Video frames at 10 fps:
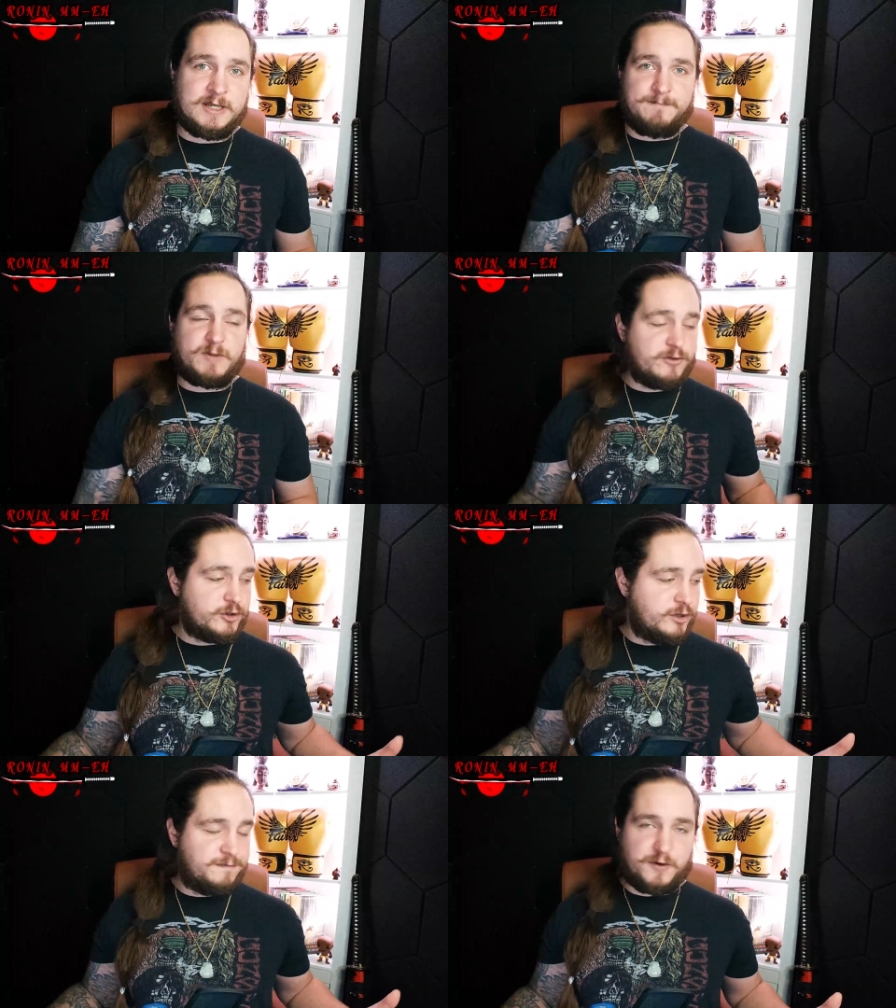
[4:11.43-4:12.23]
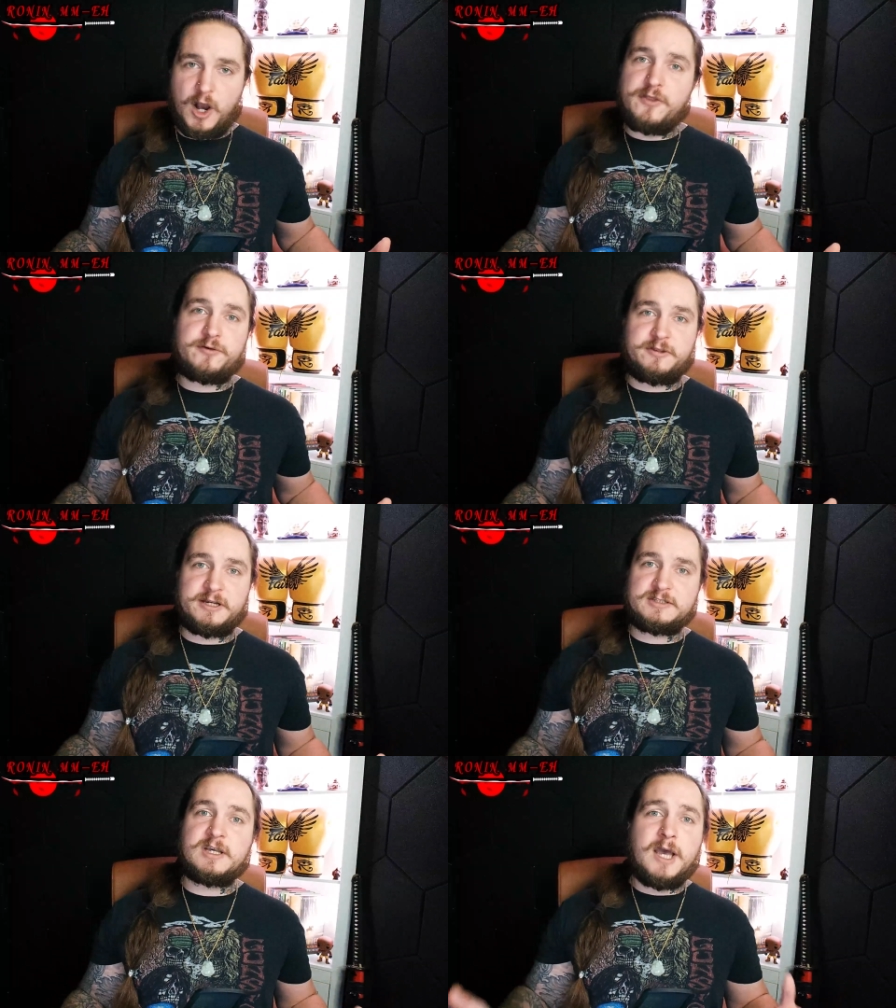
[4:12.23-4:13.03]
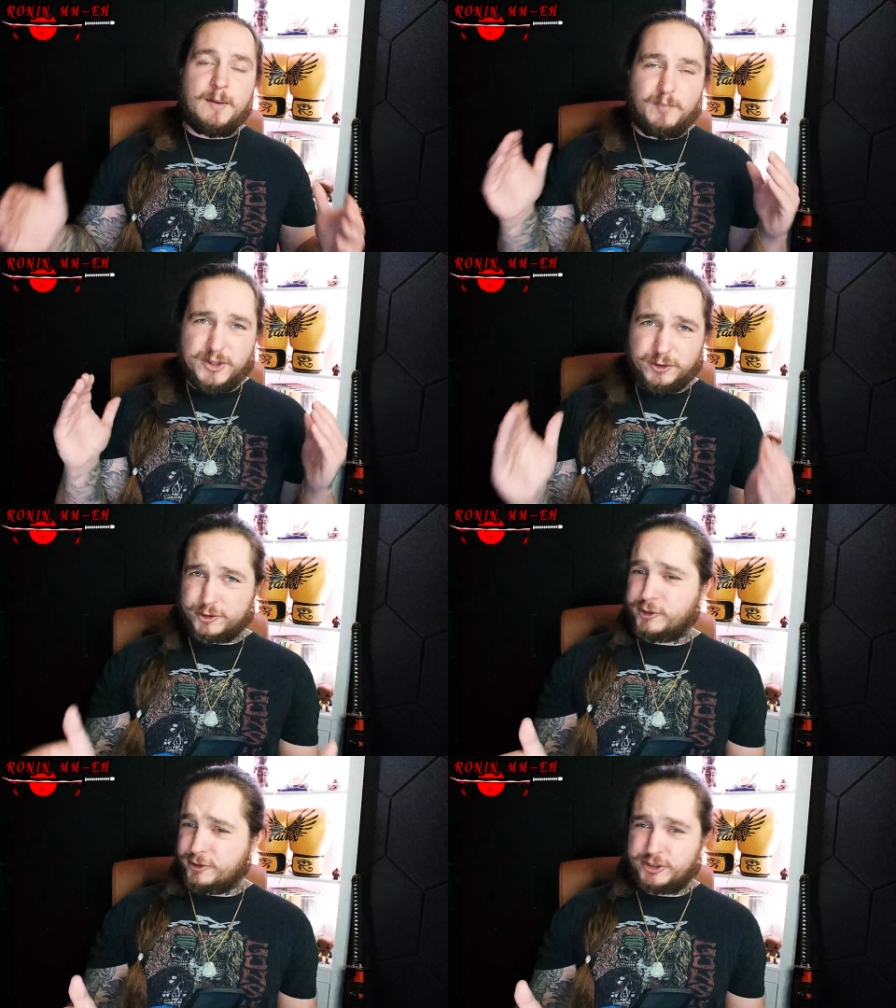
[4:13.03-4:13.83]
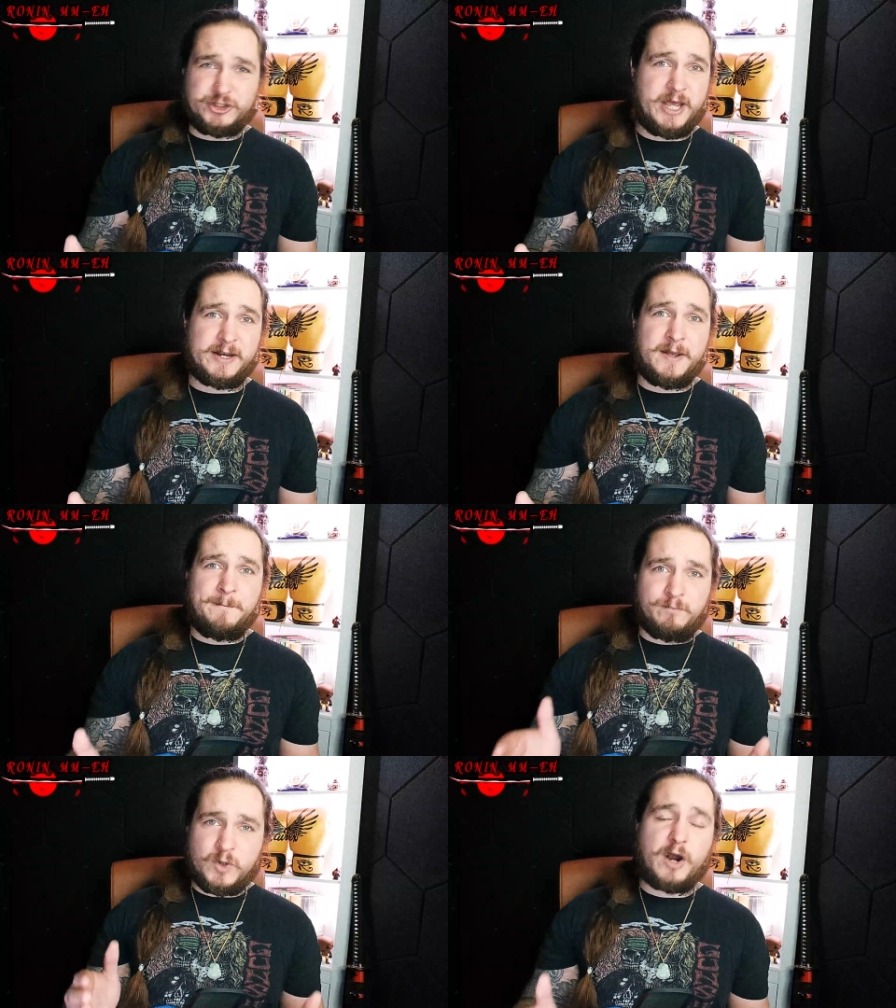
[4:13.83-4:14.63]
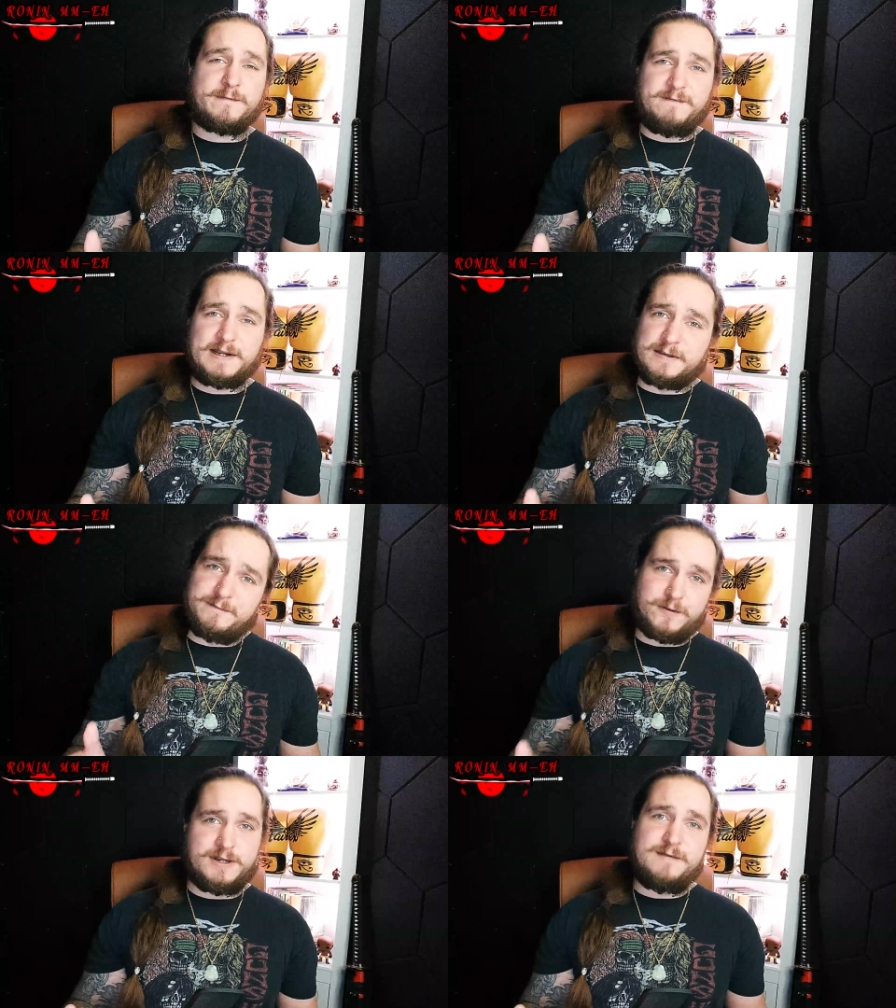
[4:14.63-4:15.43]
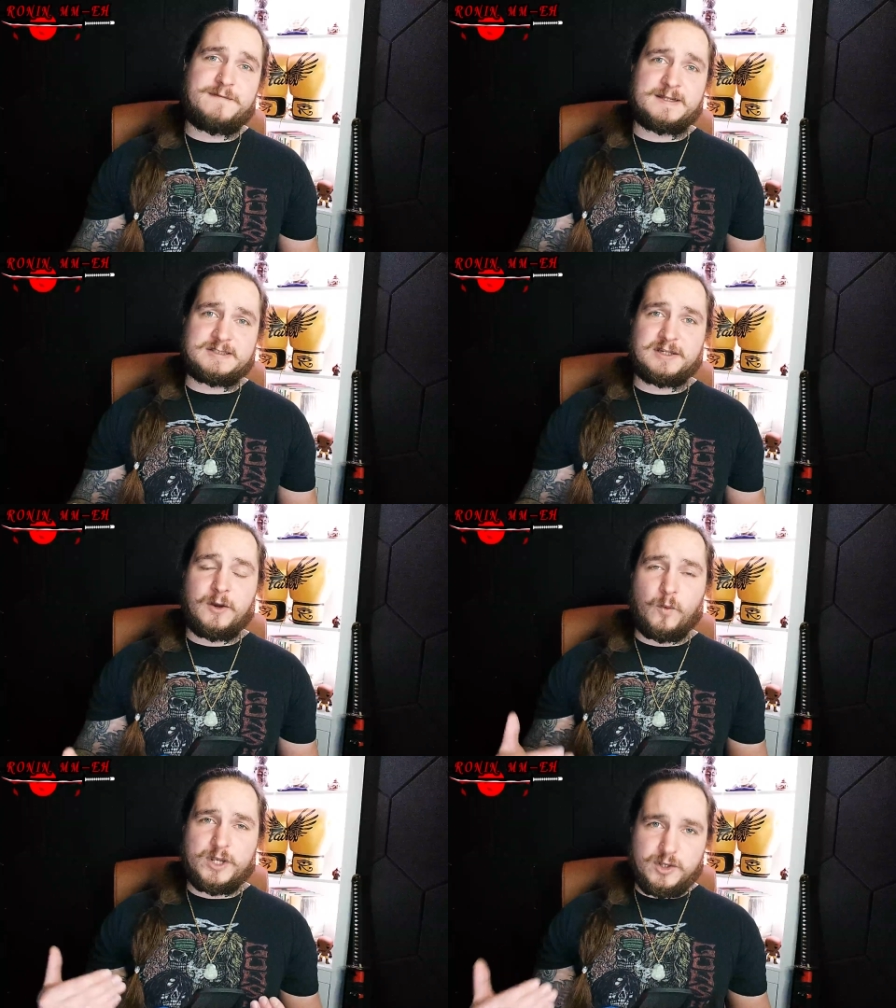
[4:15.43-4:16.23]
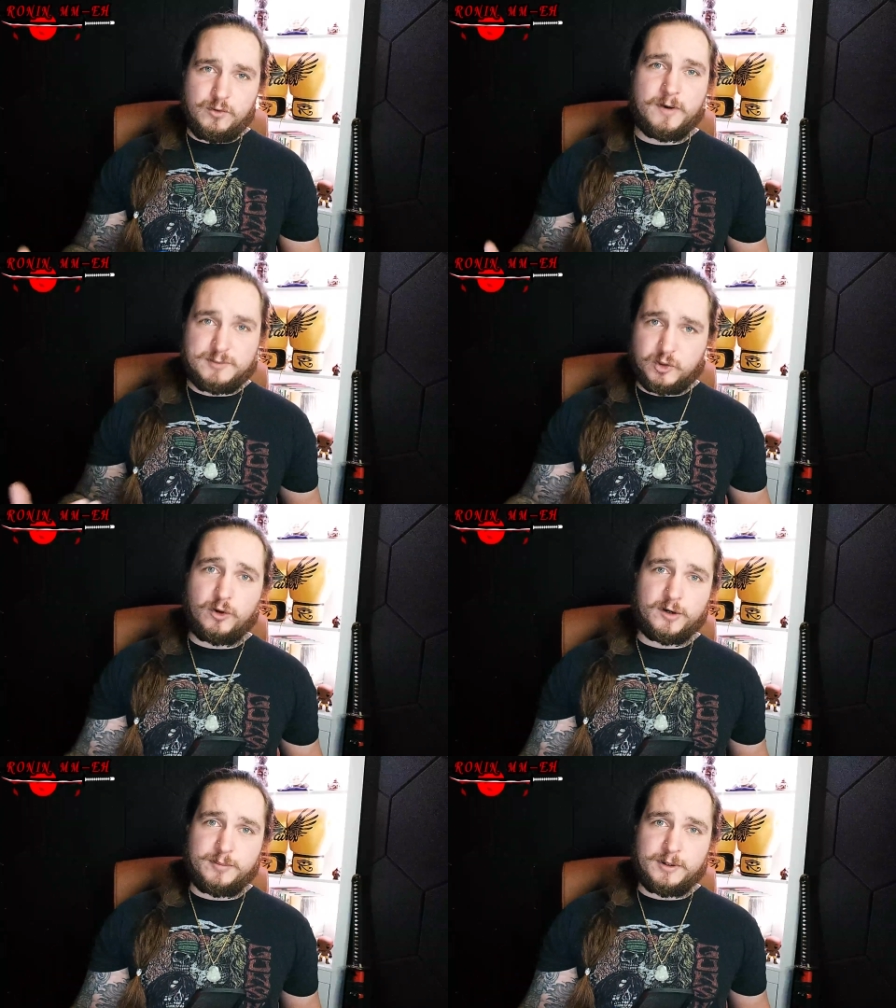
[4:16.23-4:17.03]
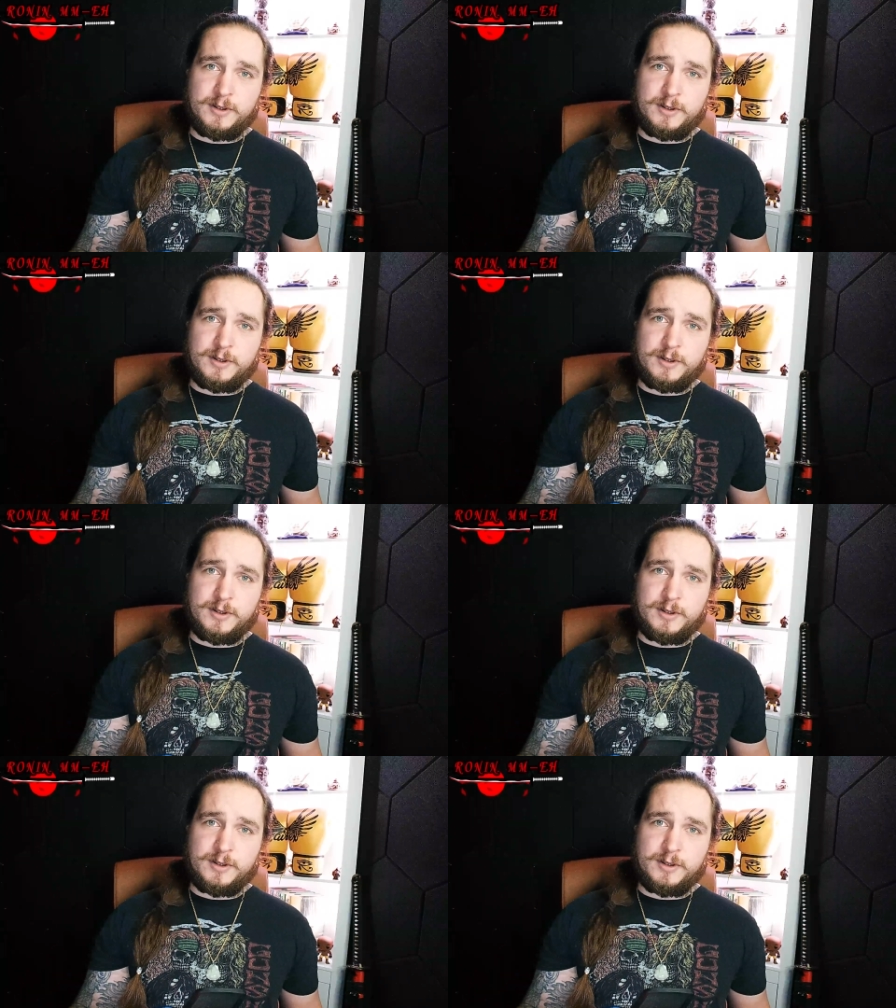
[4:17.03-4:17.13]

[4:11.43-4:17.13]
Now, they're good for other things, but they're sure as shit not effective for defense when you absorb